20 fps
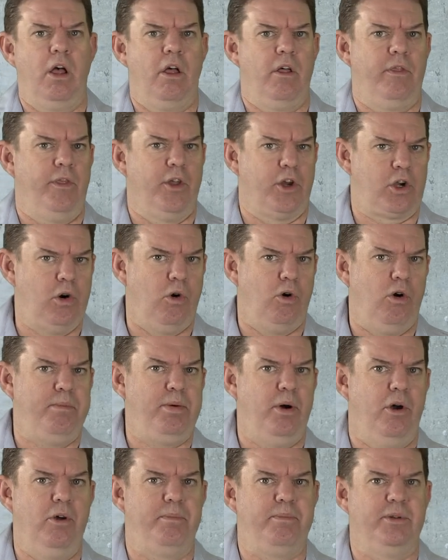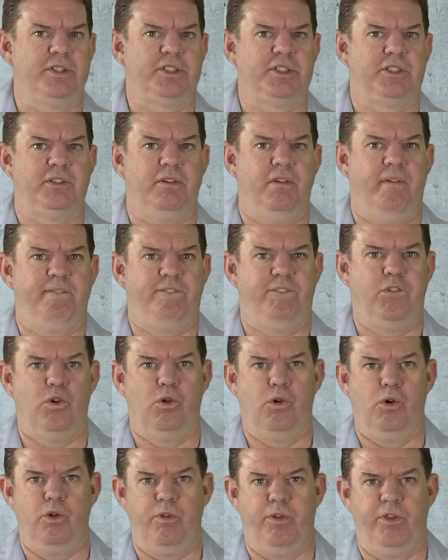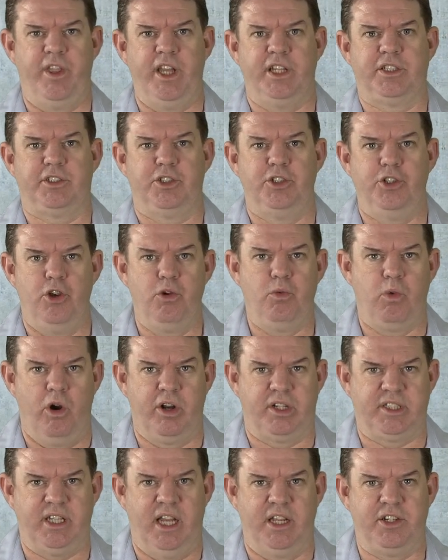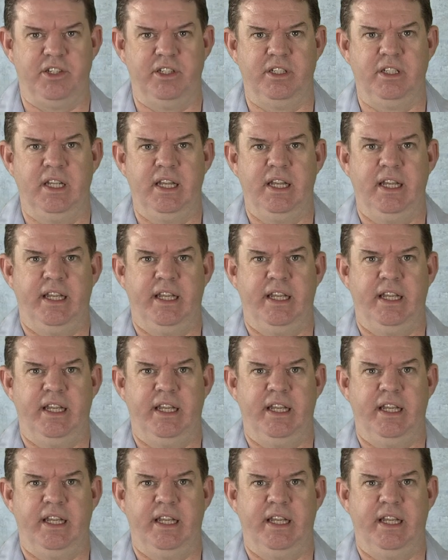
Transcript: The core purpose for this new workstation